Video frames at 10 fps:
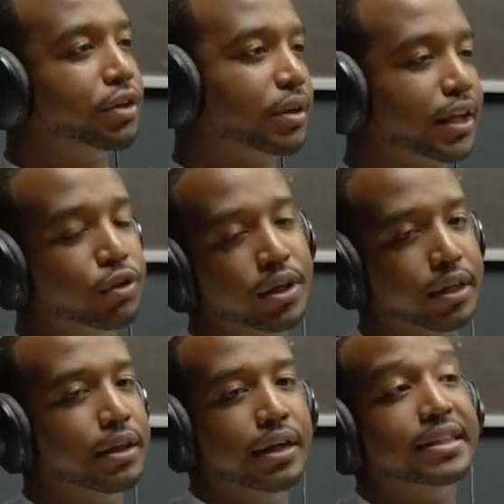Like you could
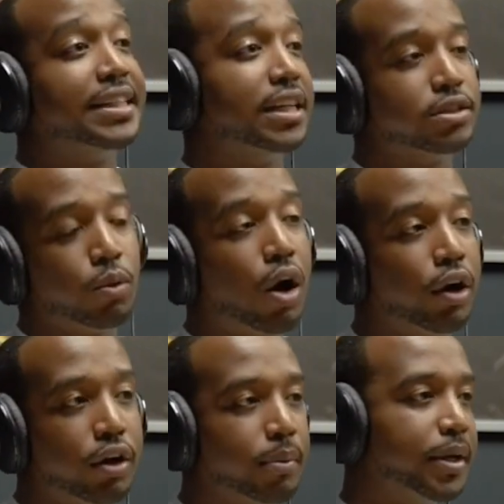test the
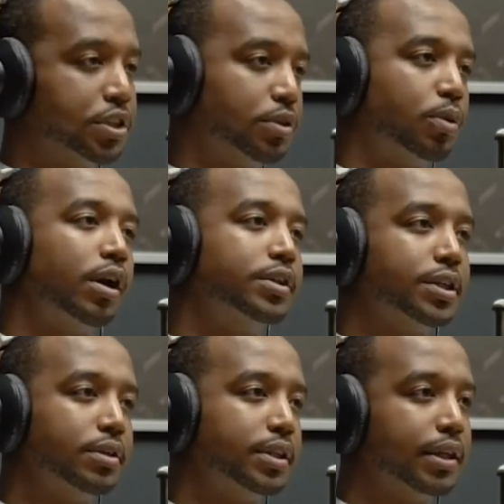water to make sure the water's
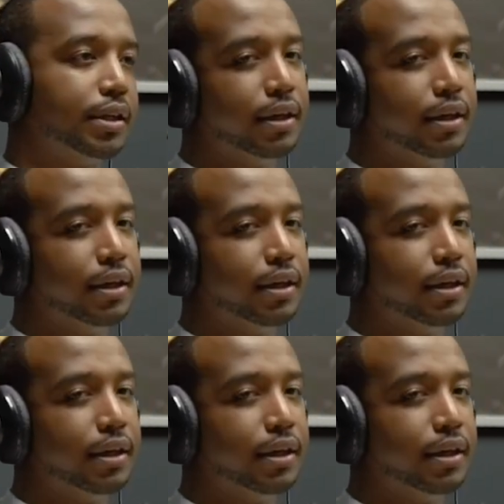healthy.